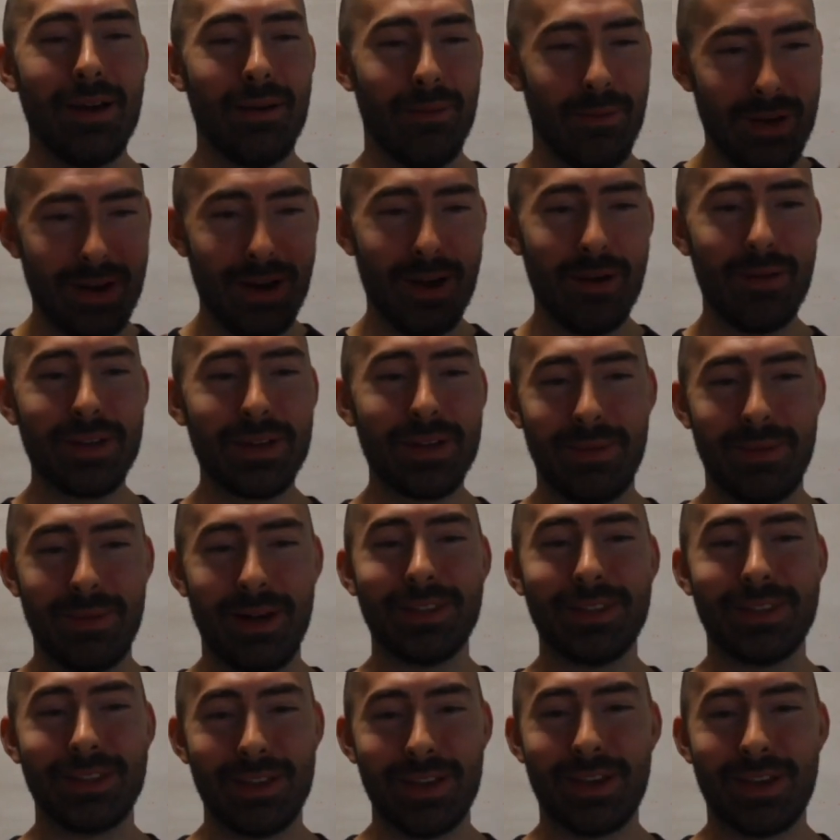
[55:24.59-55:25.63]
We know which
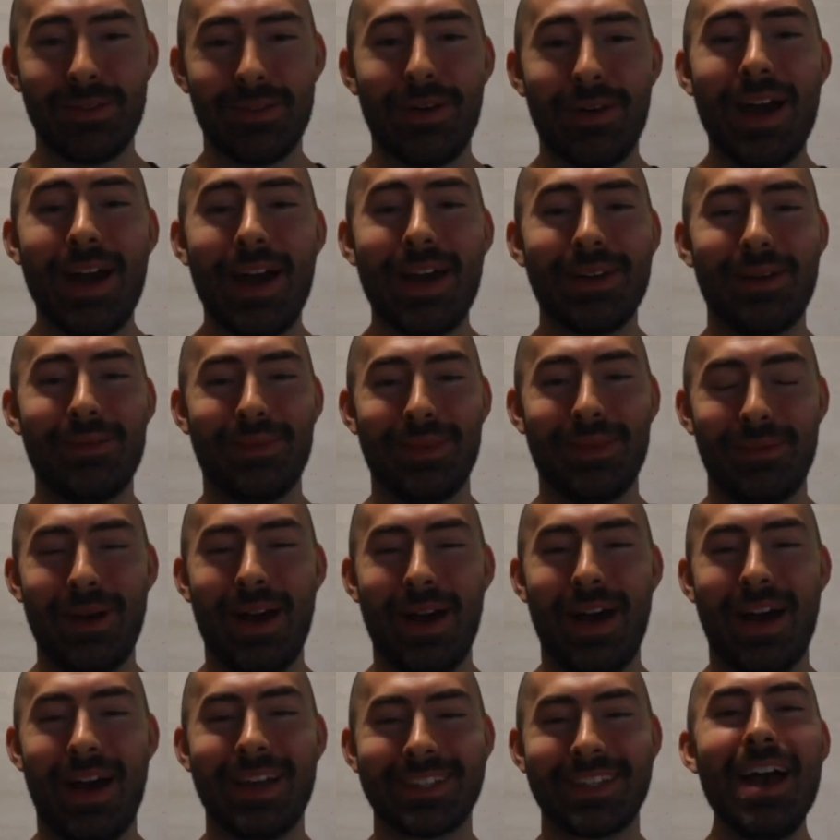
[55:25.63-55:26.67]
months you can find them the
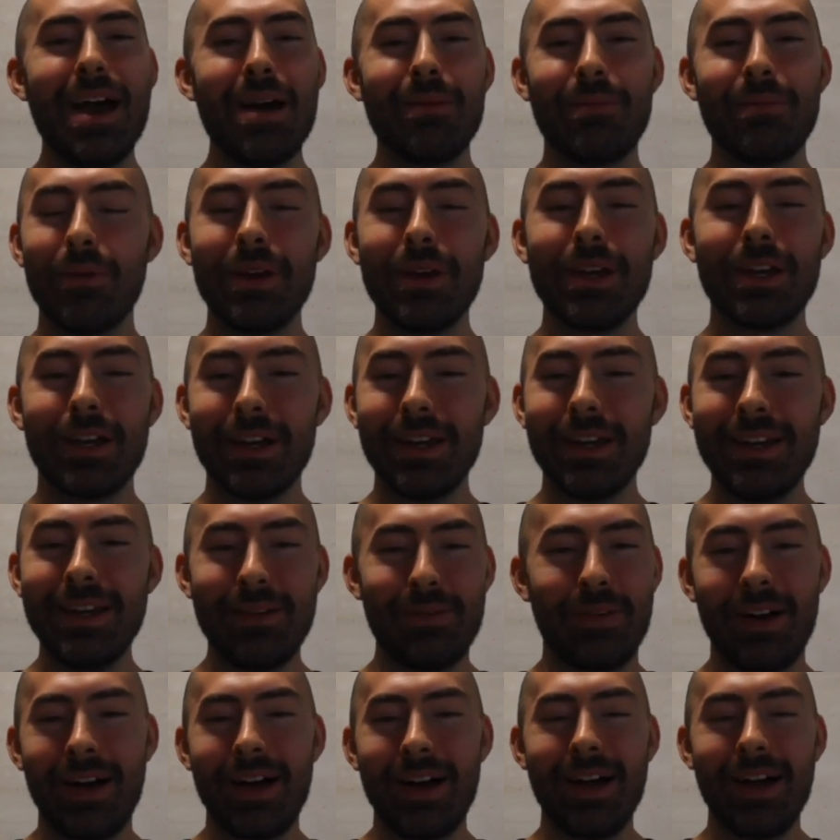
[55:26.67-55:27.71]
best, but we couldn't
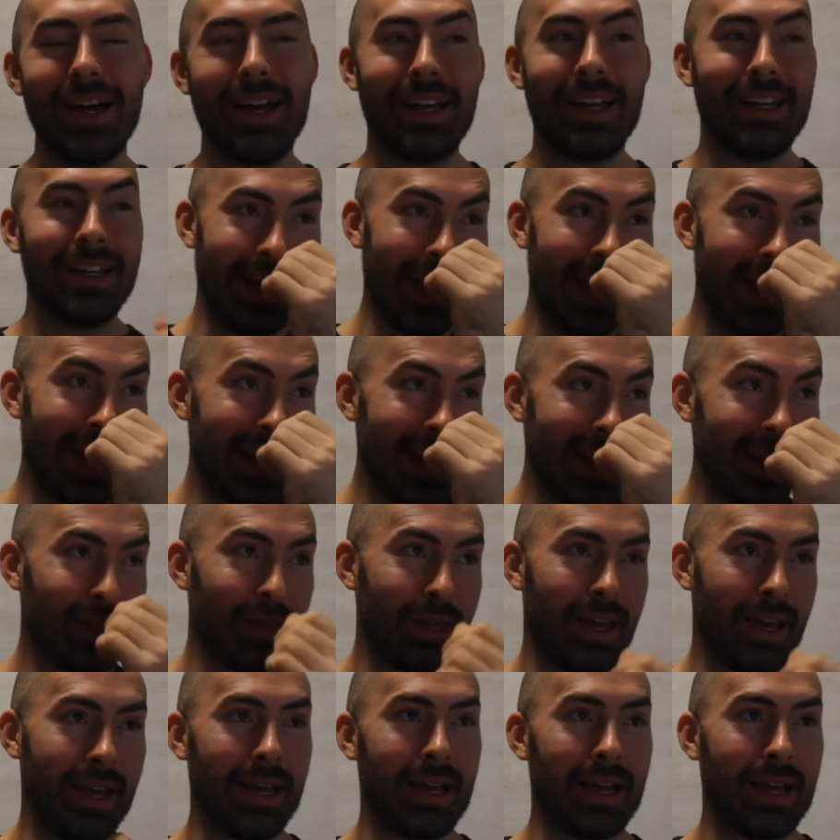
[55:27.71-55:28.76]
find
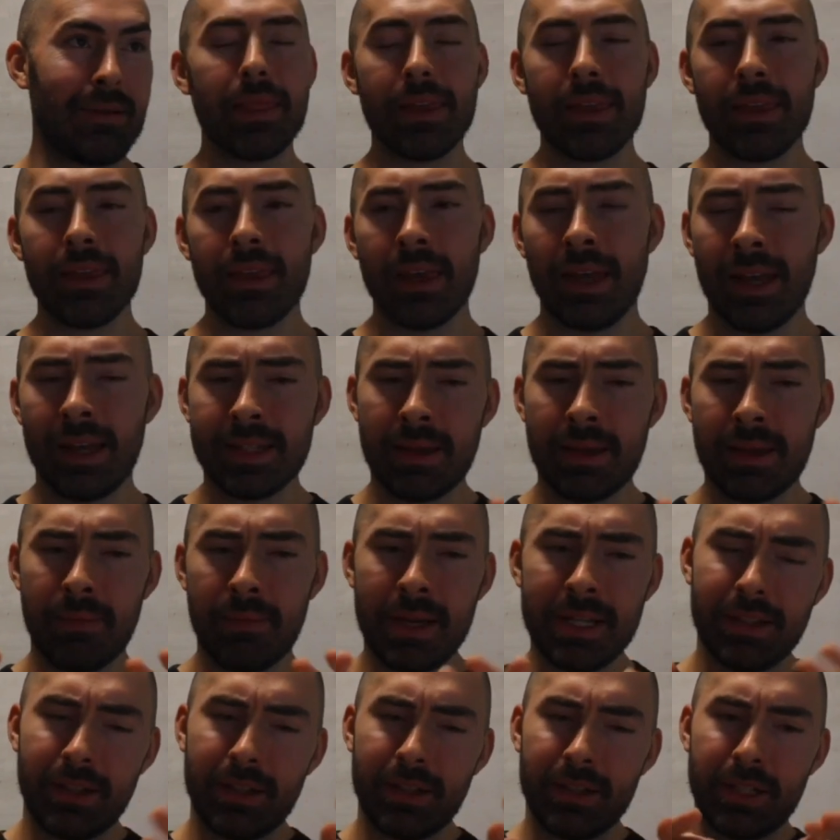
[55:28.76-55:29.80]
anything. And as I
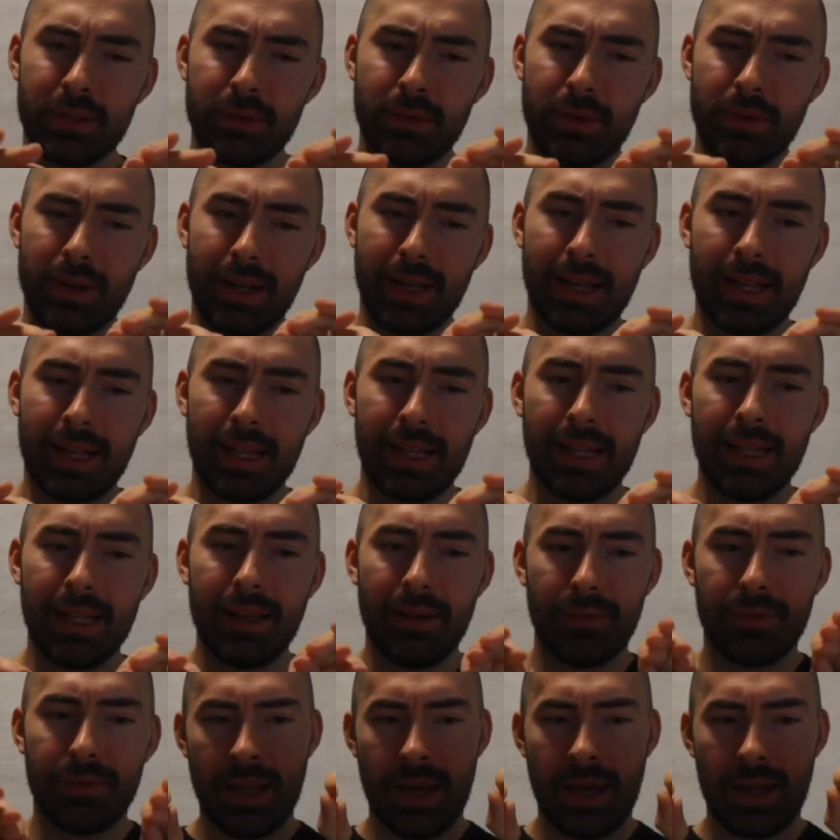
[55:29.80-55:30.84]
mentioned, there's these sort of
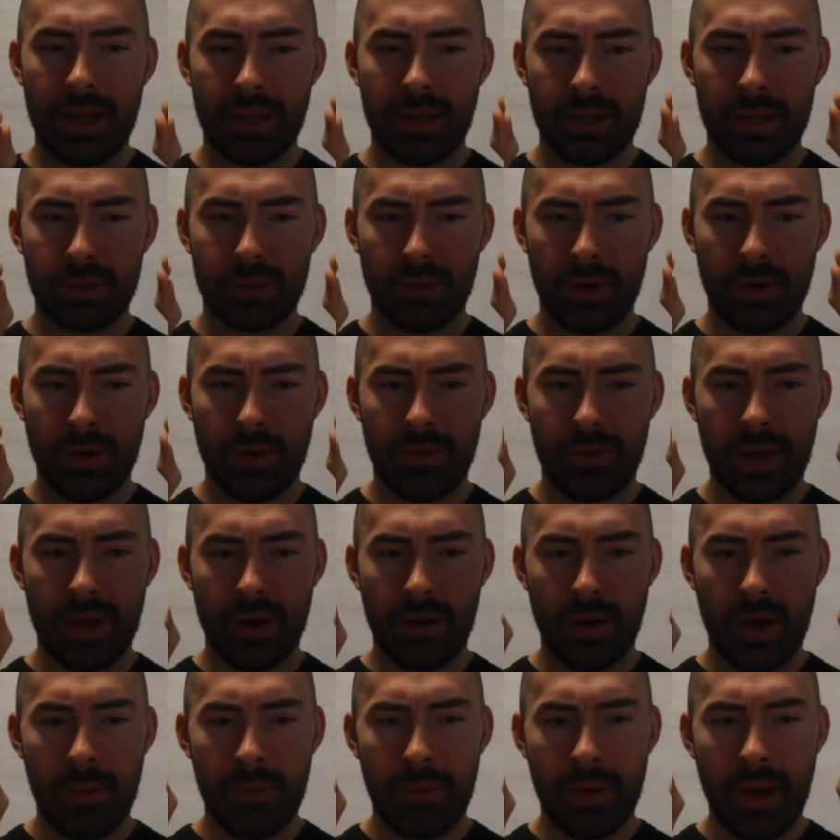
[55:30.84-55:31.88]
cliffs that
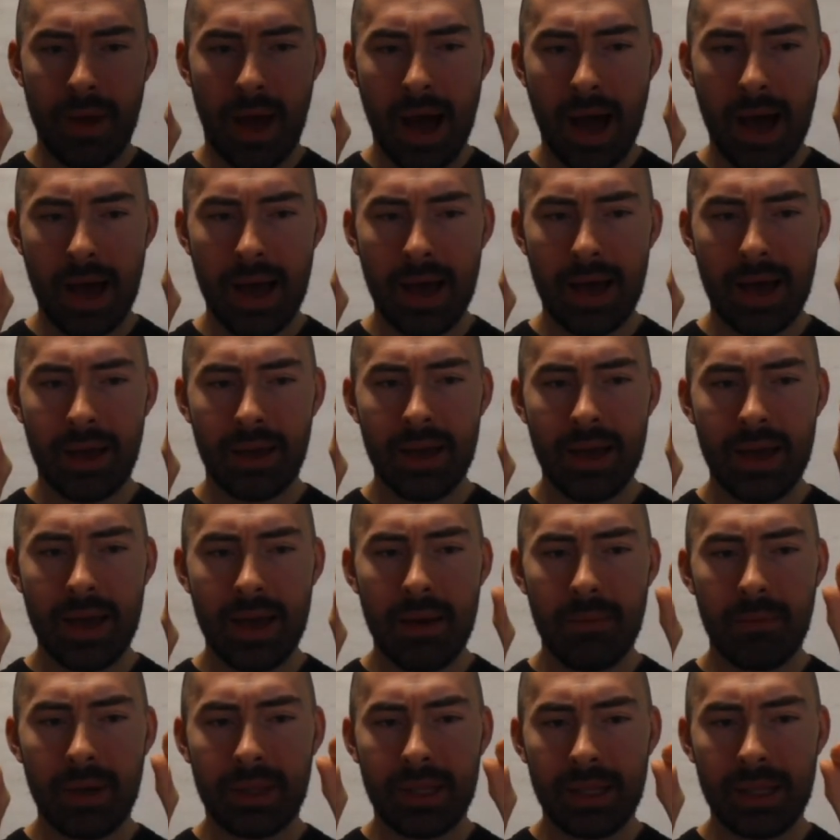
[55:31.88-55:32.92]
are up high,
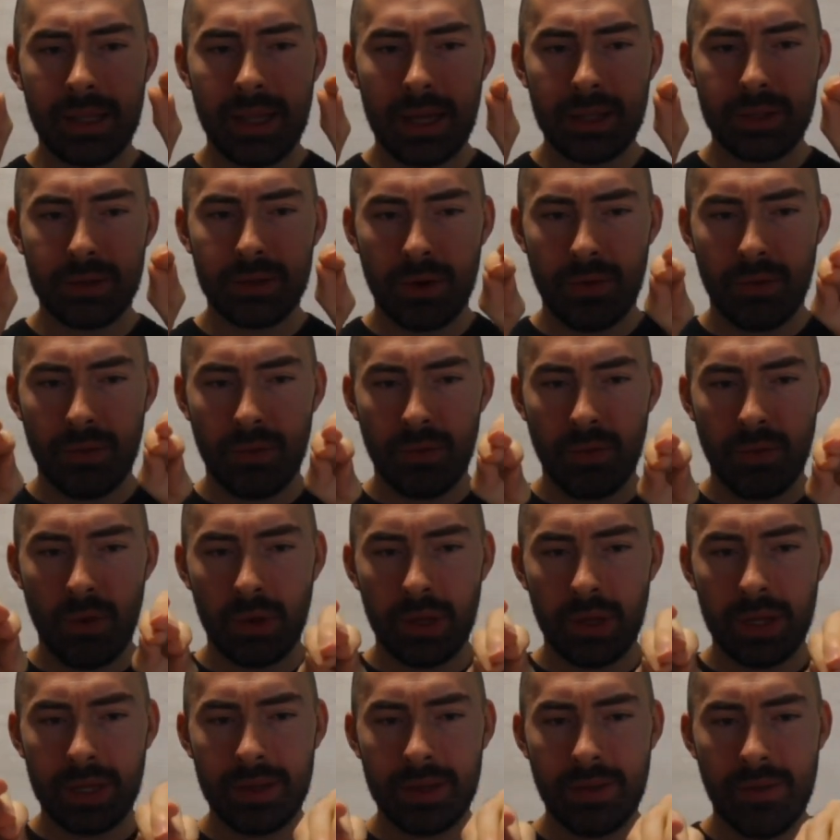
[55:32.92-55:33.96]
but then they sort of
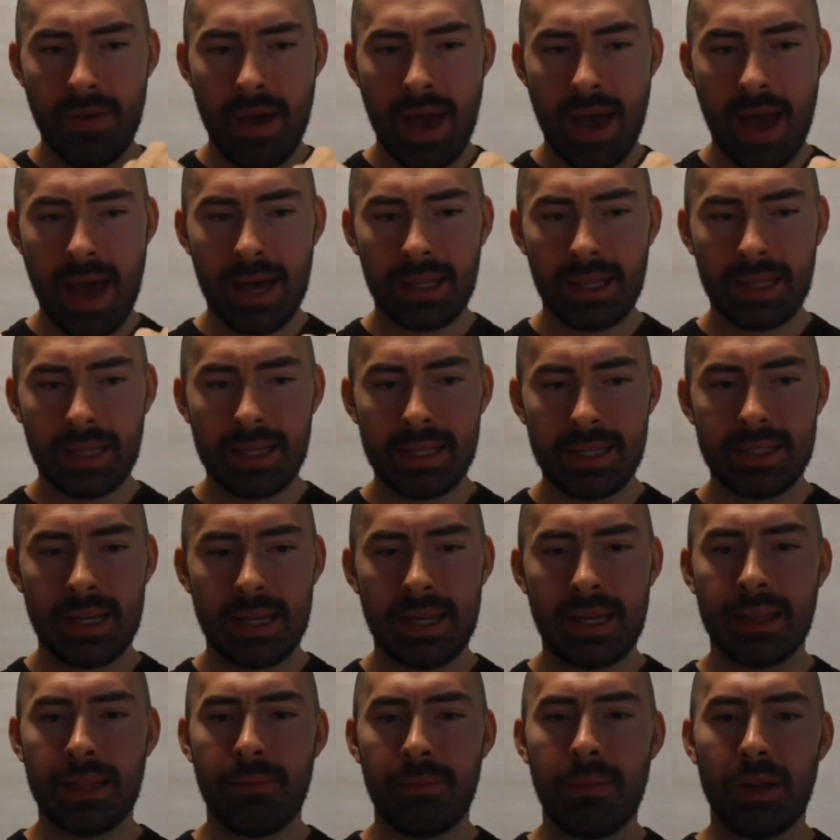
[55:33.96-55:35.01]
roll into valleys, and
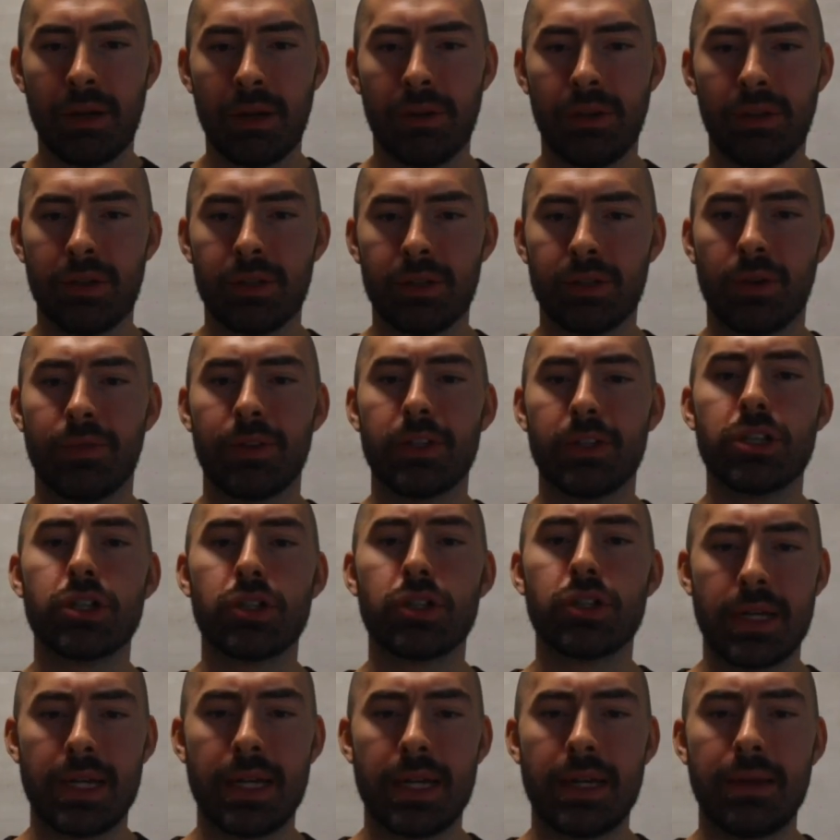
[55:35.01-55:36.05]
in the middle there's sort of a
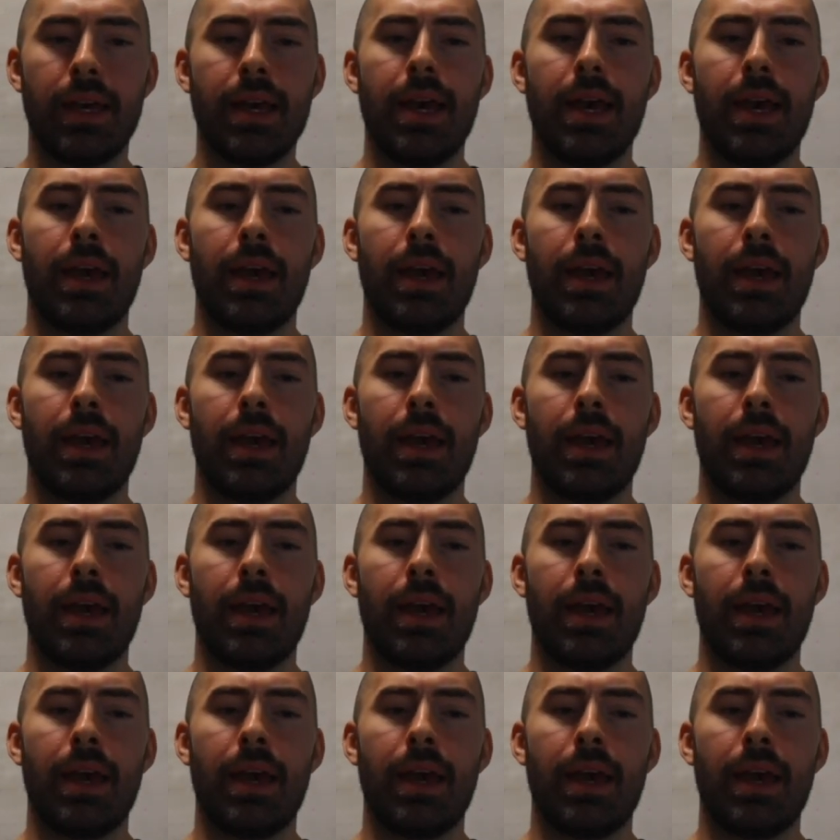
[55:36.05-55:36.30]
stream.